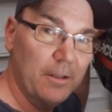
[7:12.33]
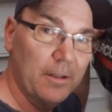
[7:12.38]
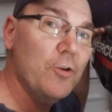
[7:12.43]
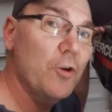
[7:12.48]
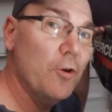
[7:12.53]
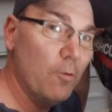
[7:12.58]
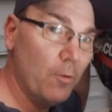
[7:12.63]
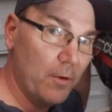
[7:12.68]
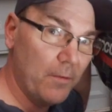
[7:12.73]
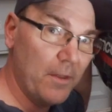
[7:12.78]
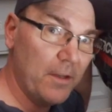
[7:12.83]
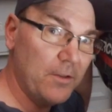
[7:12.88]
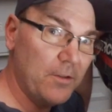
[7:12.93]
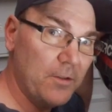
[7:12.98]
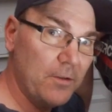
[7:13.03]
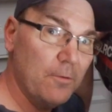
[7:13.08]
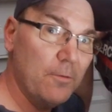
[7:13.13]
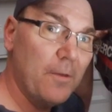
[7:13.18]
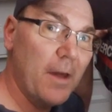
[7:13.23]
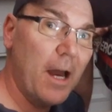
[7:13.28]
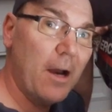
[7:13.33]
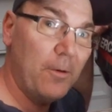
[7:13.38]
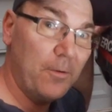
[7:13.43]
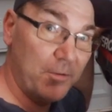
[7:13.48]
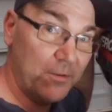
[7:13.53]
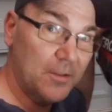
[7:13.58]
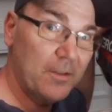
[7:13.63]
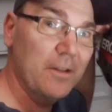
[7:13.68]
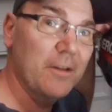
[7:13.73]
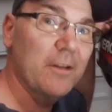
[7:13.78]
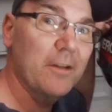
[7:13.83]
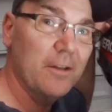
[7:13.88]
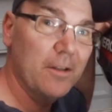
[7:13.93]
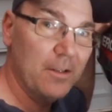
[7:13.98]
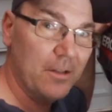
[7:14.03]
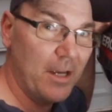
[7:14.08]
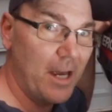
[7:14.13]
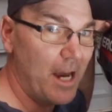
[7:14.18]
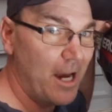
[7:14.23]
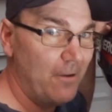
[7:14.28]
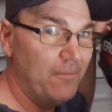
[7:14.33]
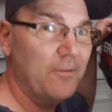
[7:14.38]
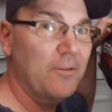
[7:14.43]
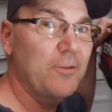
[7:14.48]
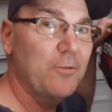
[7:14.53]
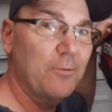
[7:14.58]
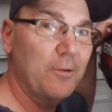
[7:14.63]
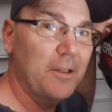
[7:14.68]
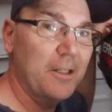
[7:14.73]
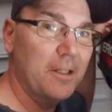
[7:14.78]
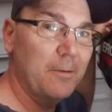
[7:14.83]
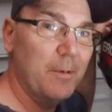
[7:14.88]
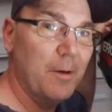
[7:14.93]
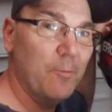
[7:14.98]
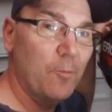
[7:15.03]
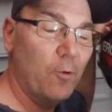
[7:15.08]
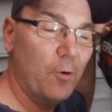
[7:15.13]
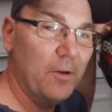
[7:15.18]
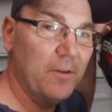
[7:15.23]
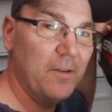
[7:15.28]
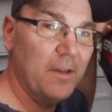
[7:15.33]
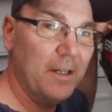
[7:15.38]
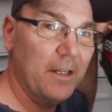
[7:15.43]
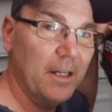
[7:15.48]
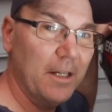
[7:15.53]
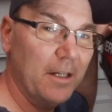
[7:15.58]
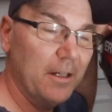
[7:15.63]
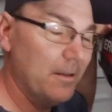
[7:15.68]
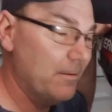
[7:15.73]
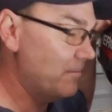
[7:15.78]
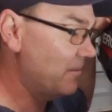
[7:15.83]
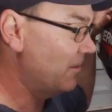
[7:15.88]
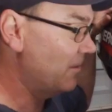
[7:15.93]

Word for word: Newer than 2000, you have to do a little bit more digging.